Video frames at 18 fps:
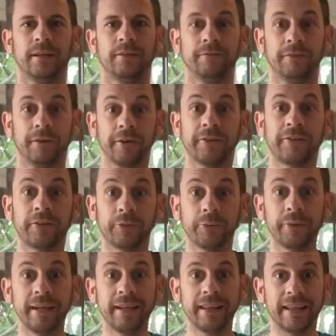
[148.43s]
Verse
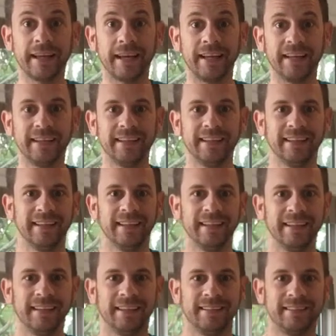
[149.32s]
3 then
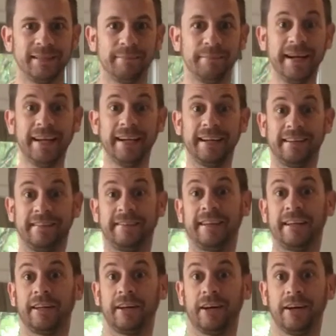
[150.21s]
demands
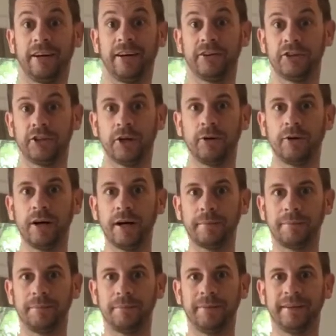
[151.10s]
that God show
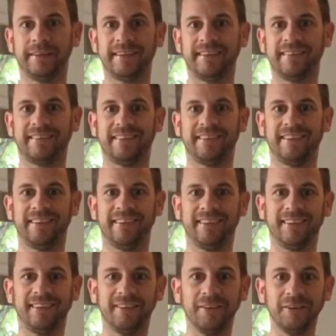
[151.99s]
up. It says,
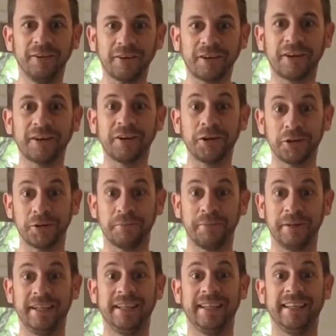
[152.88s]
look on
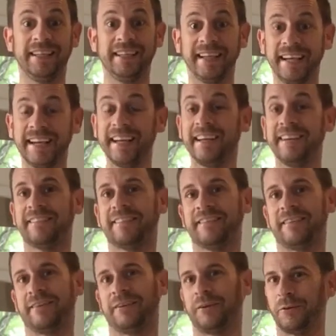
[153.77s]
me and
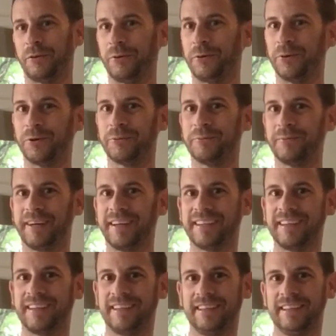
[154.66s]
answer, Lord my
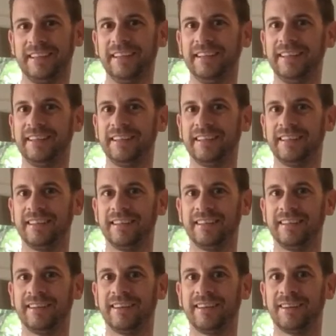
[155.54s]
God.
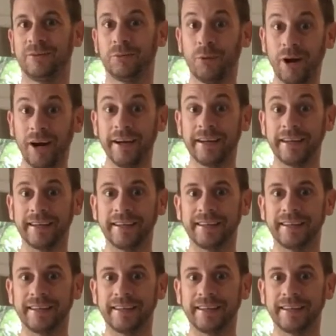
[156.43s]
Why?